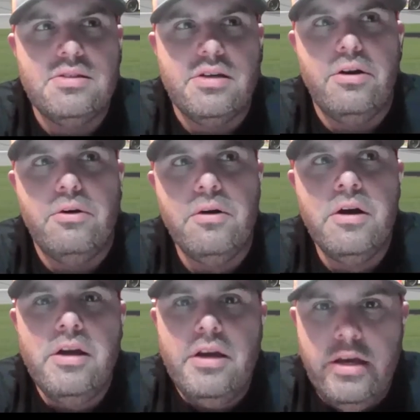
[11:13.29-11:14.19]
So
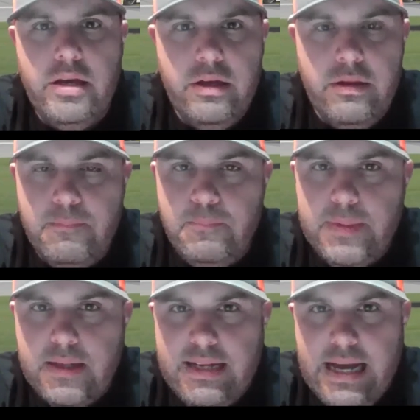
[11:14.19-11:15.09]
he
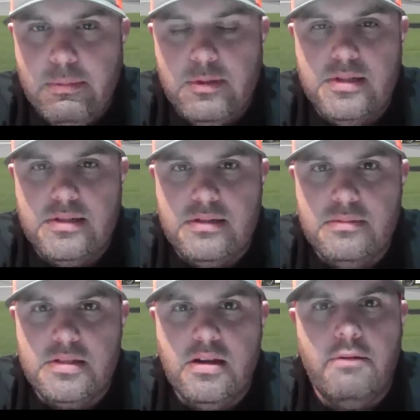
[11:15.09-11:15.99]
dabbles in
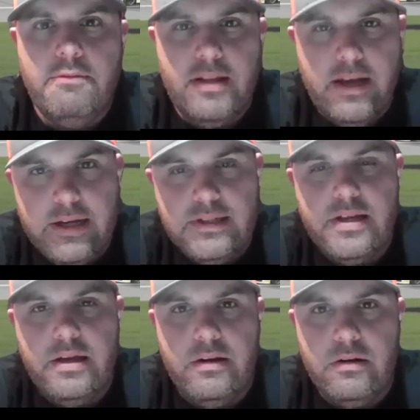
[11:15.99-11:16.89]
some stuff, and like I
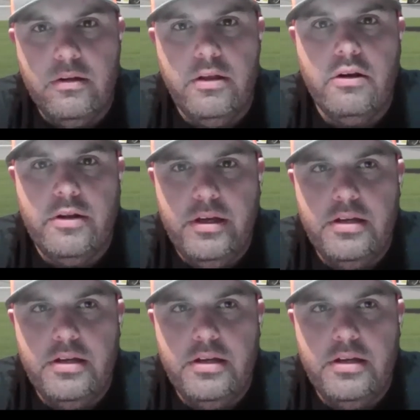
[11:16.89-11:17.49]
stated earlier,